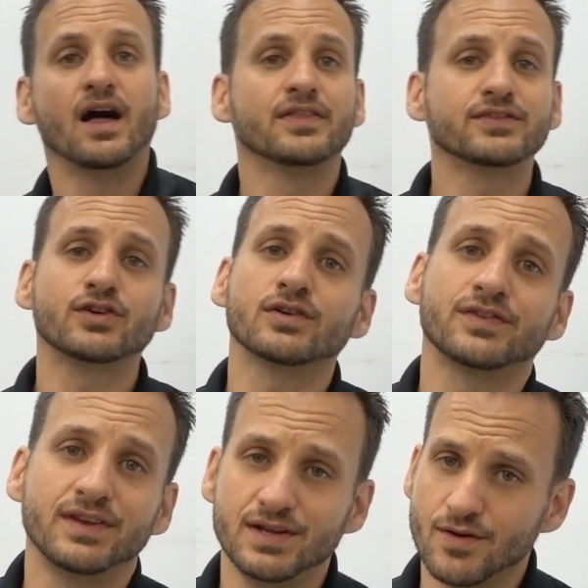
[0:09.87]
This car's
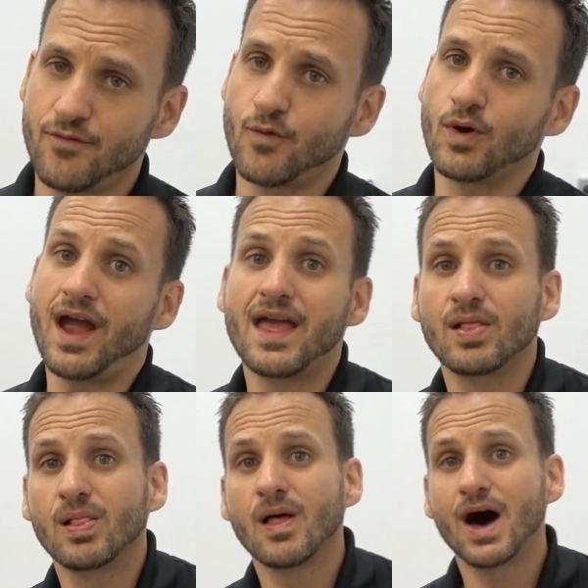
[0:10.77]
in here for a
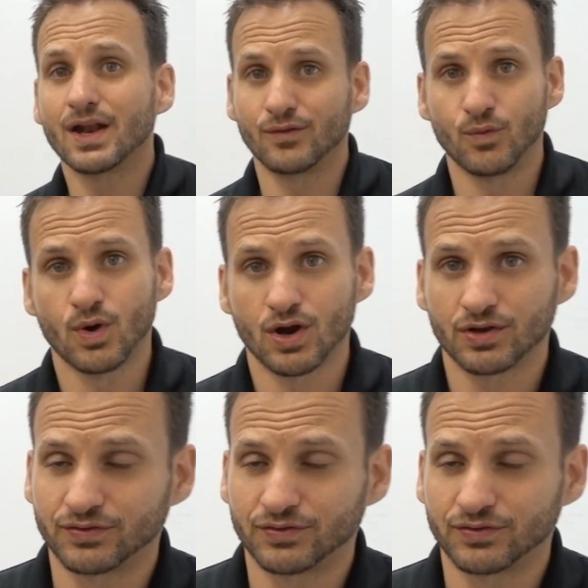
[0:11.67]
lot of work.